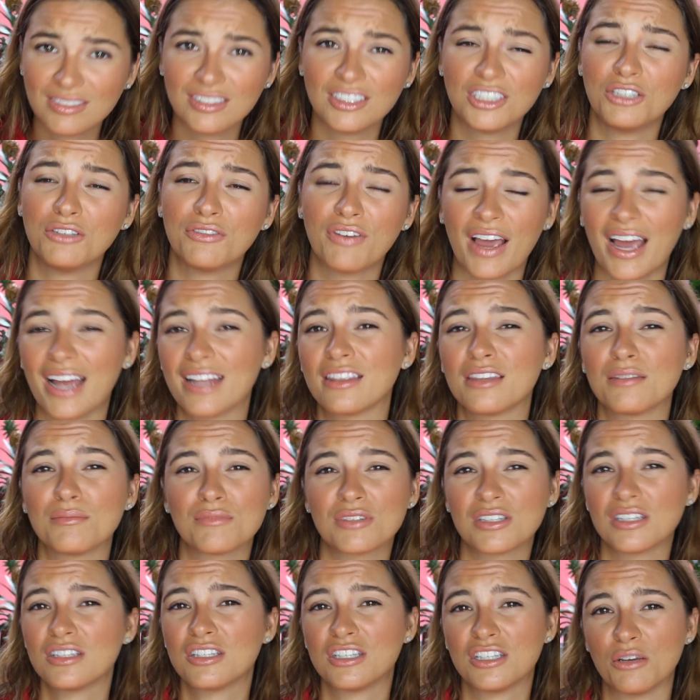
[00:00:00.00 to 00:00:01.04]
you've had them
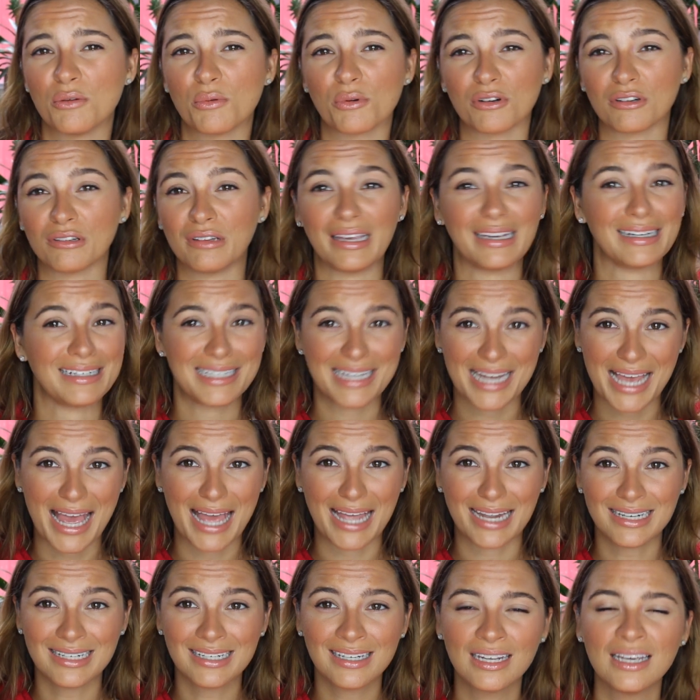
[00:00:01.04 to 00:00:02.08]
since you were like
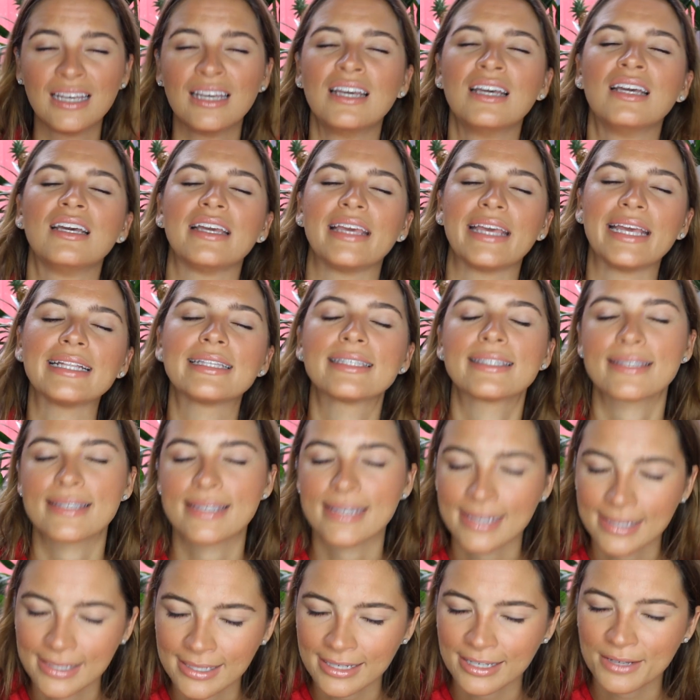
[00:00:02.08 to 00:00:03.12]
10. It's
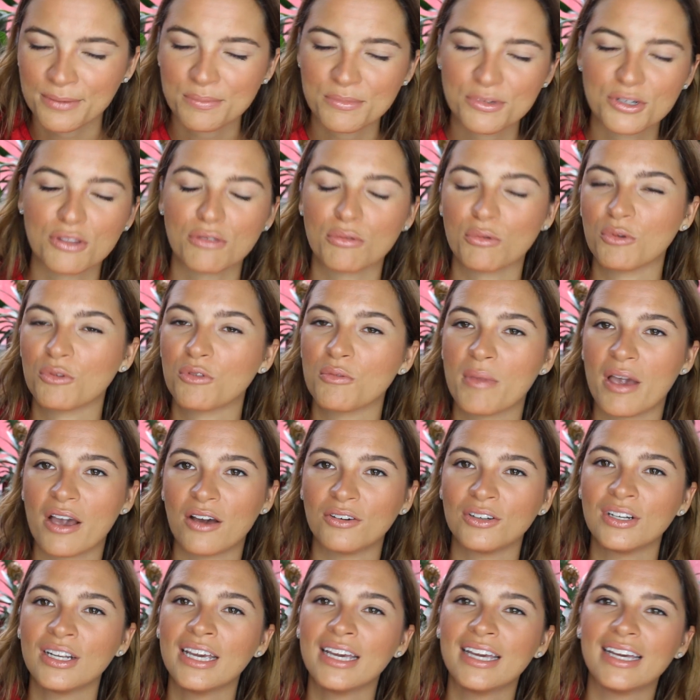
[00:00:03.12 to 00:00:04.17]
time to throw them
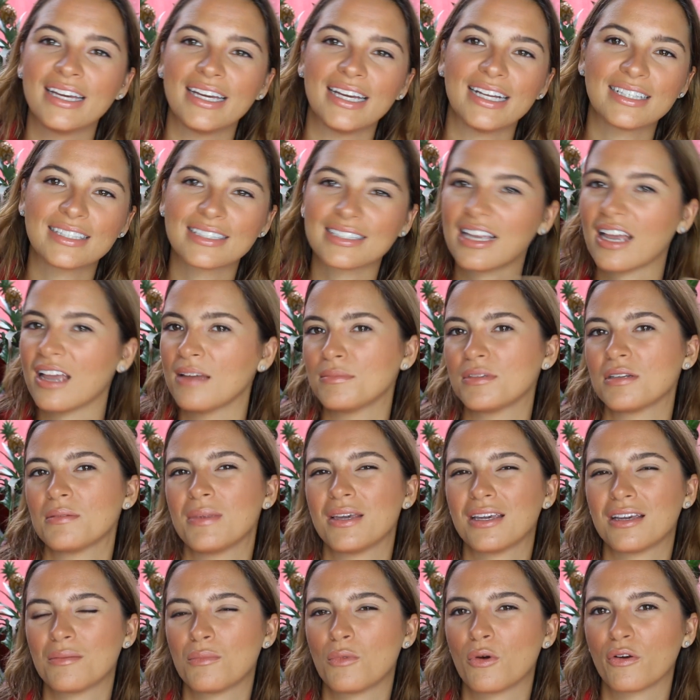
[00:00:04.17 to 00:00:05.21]
out. It's time to
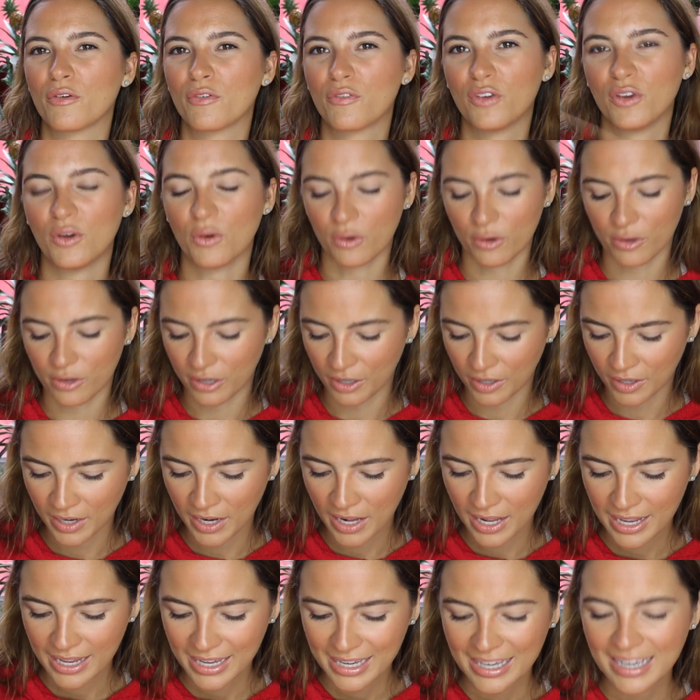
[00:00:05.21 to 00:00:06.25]
make a Morphe order.
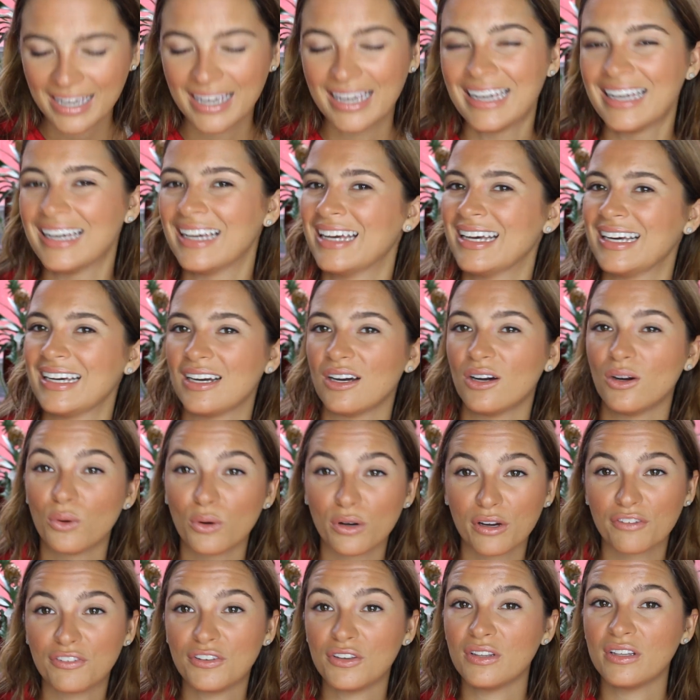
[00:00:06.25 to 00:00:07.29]

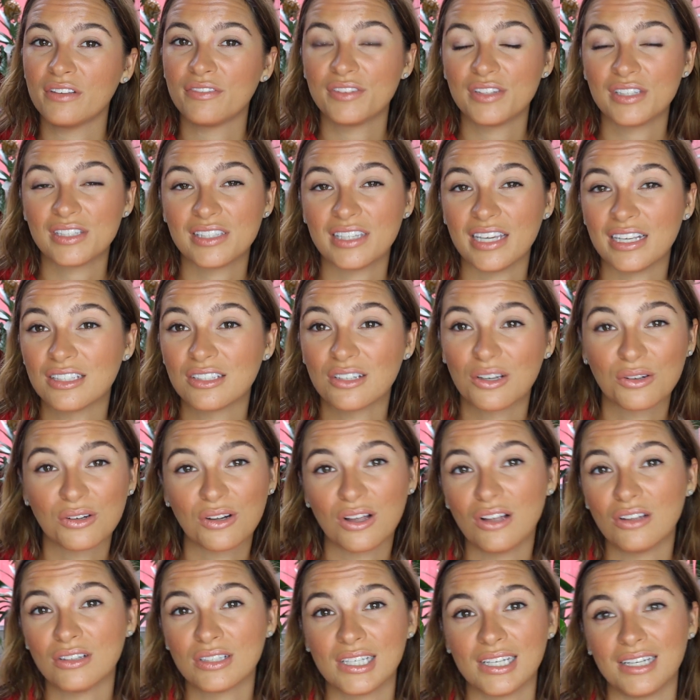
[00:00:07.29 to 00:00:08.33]
Or if you live in the States, go to
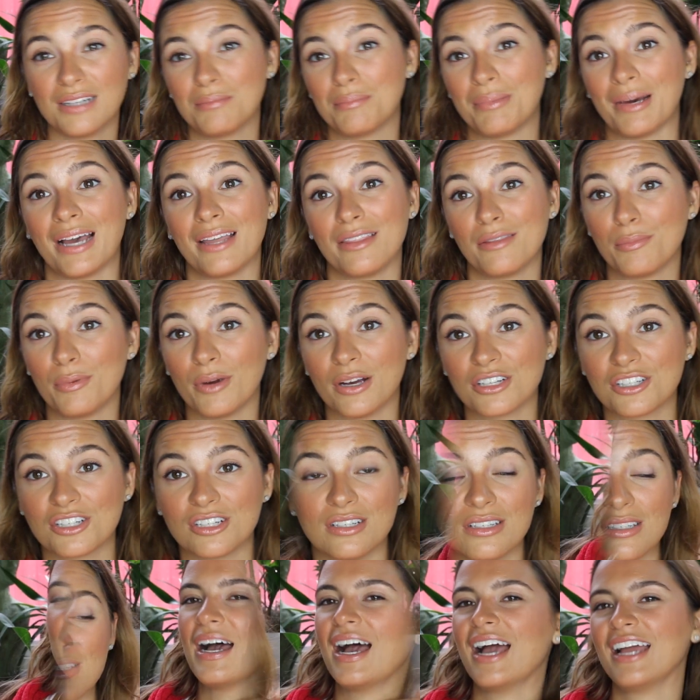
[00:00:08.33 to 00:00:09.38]
Ulta and buy the
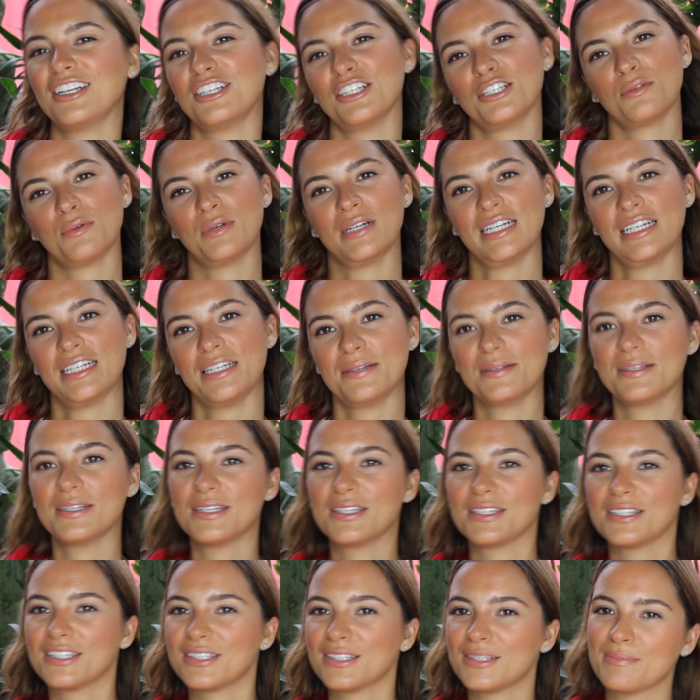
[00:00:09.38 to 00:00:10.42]
brushes. I just wanted to
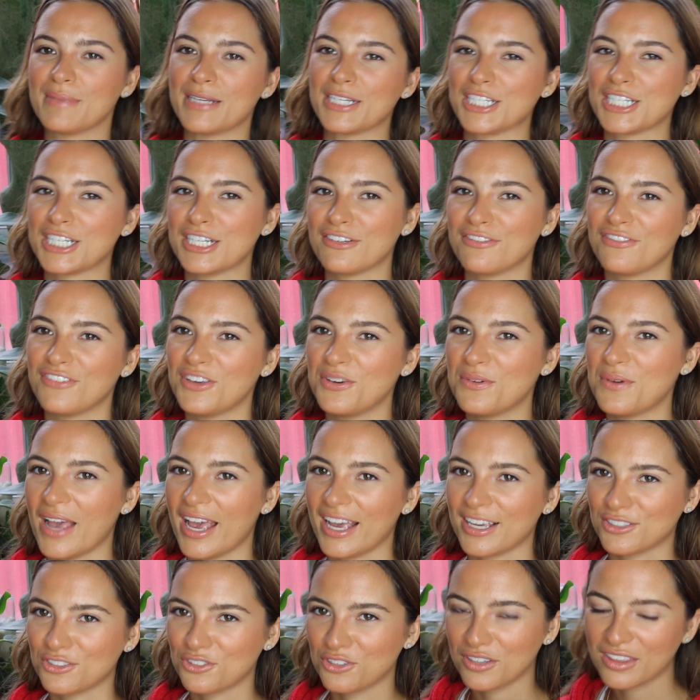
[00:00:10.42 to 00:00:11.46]
mention a few
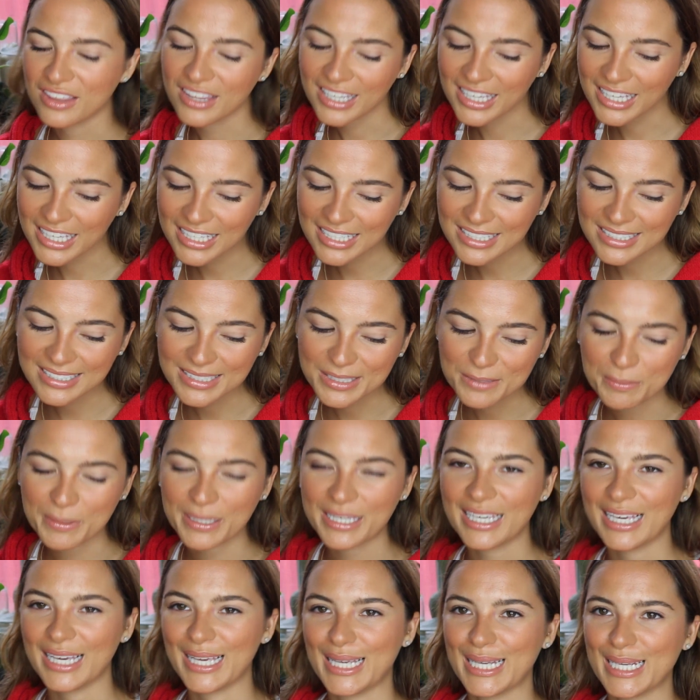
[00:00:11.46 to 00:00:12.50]
extra things
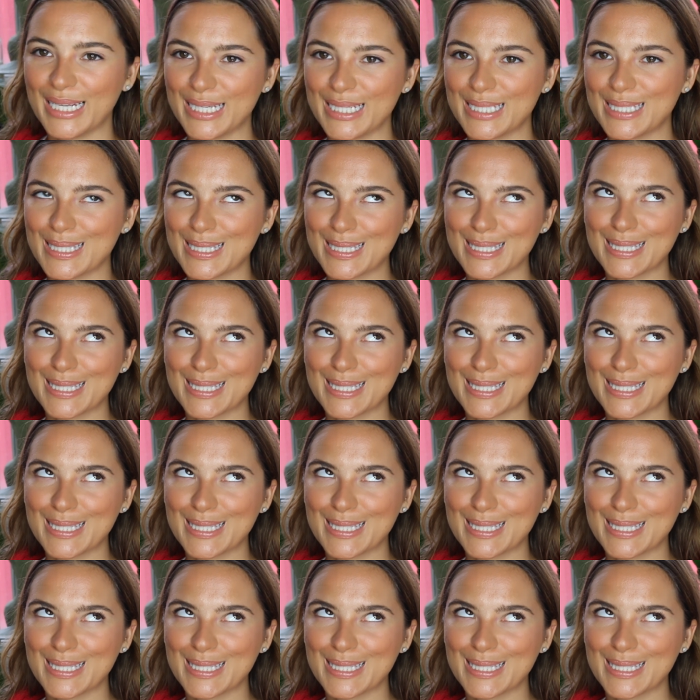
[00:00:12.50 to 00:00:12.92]
because